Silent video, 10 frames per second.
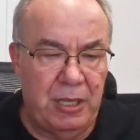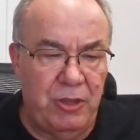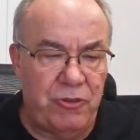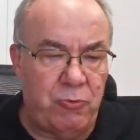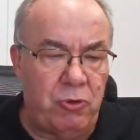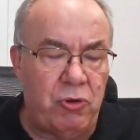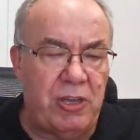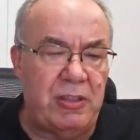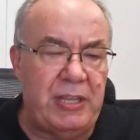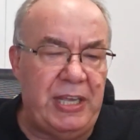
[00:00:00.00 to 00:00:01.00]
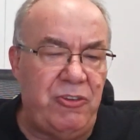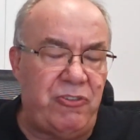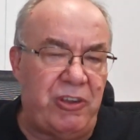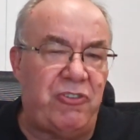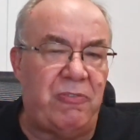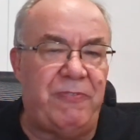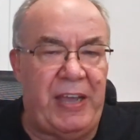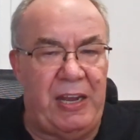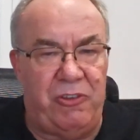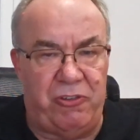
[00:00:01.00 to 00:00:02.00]
so we'll look at the
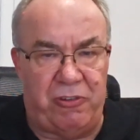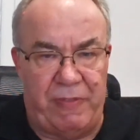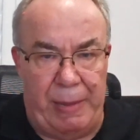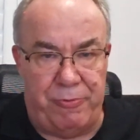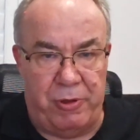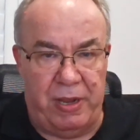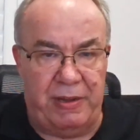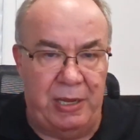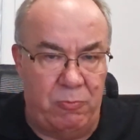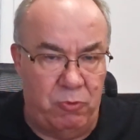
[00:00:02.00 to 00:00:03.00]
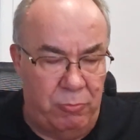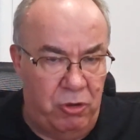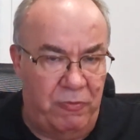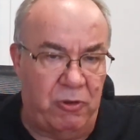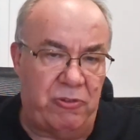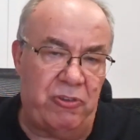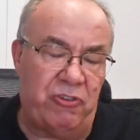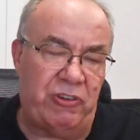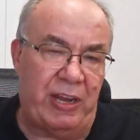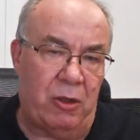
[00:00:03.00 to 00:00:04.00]
disadvantages of that product and then we'll move on to the
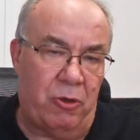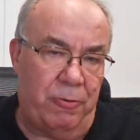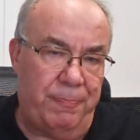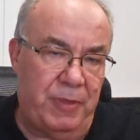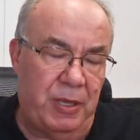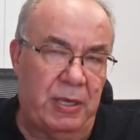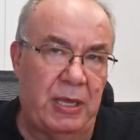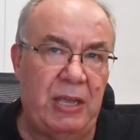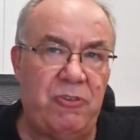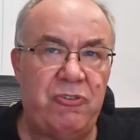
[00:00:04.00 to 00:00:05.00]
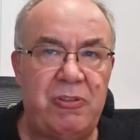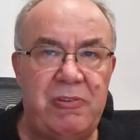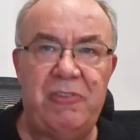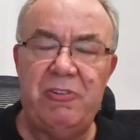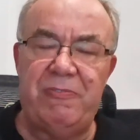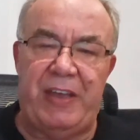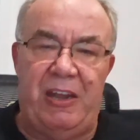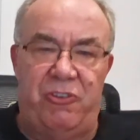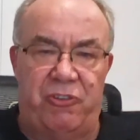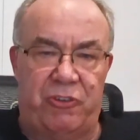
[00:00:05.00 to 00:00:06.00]
set loan. Okay, so the
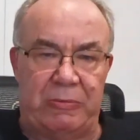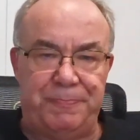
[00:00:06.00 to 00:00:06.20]
disadvantages: